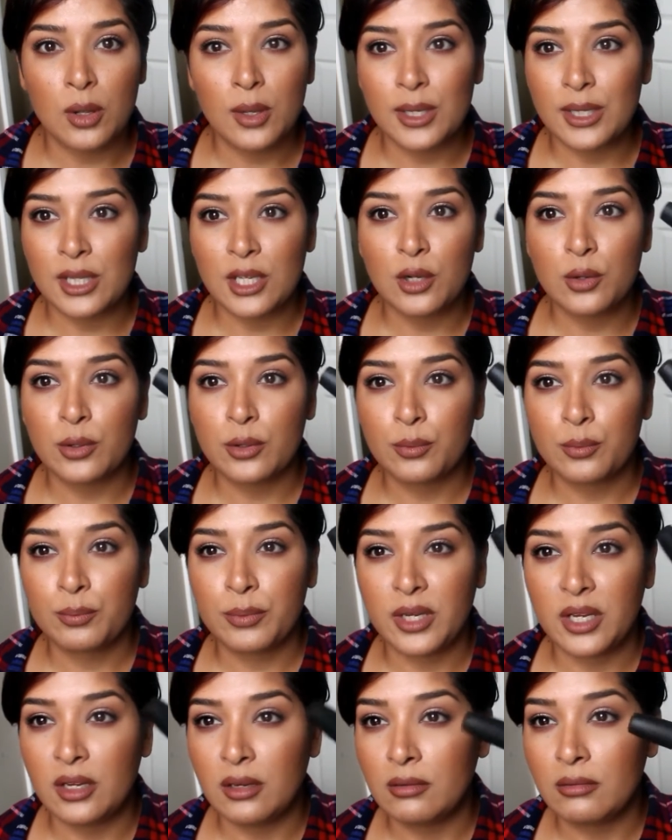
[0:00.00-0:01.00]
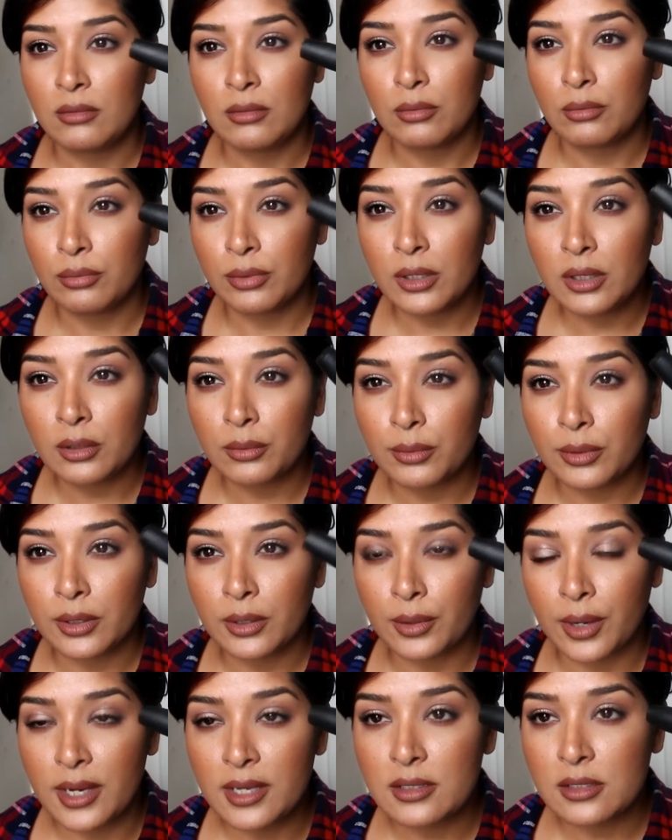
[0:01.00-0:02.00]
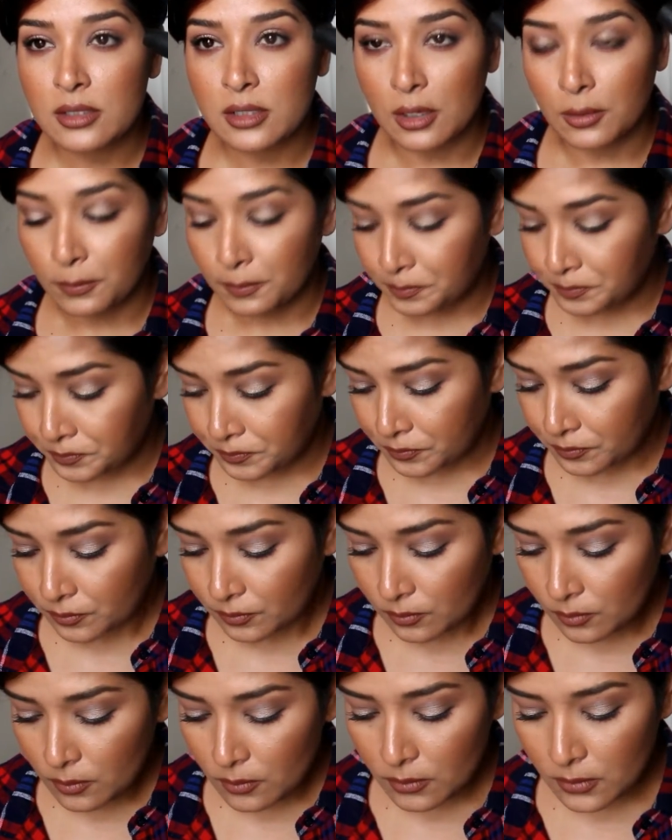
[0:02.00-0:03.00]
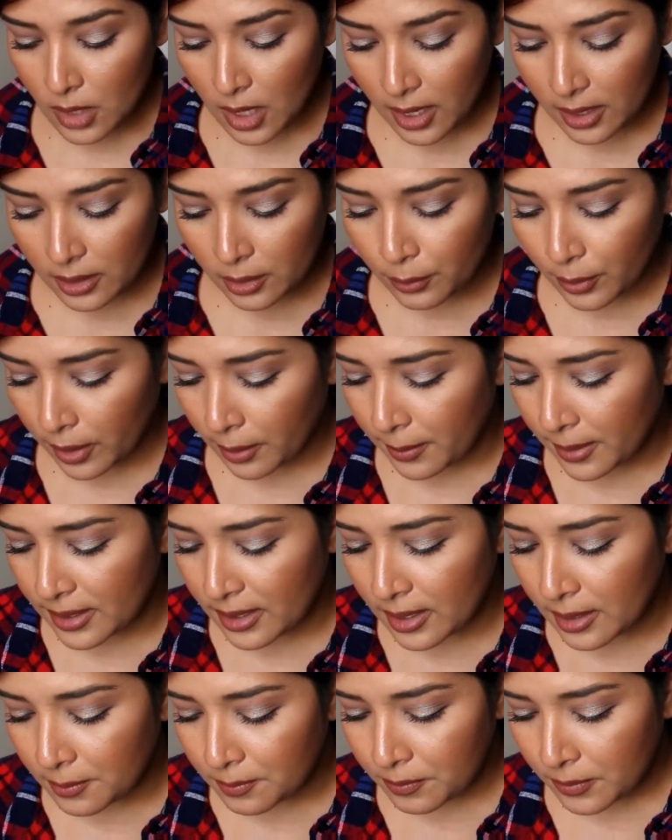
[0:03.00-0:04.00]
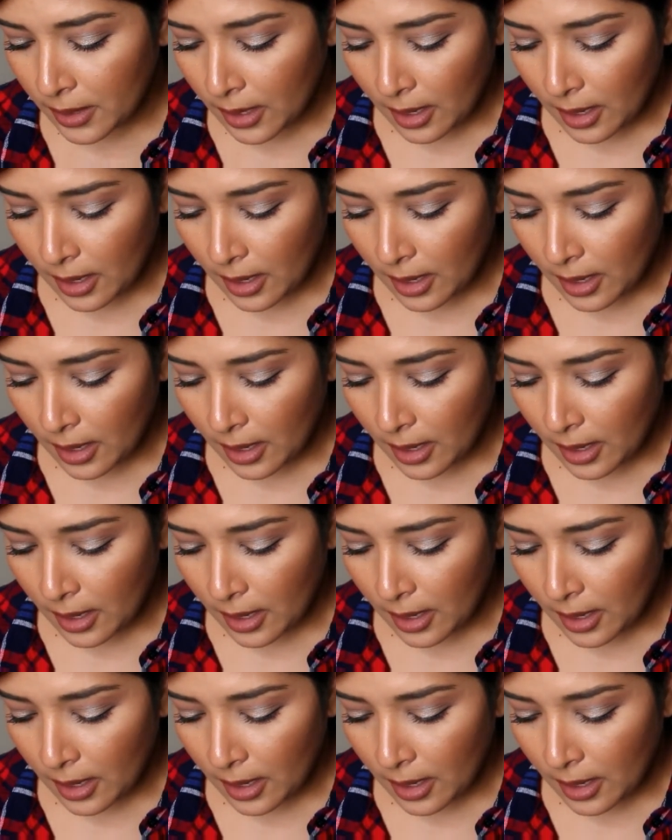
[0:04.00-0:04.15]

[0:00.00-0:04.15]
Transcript: I think would be really, really great. So highly recommend it.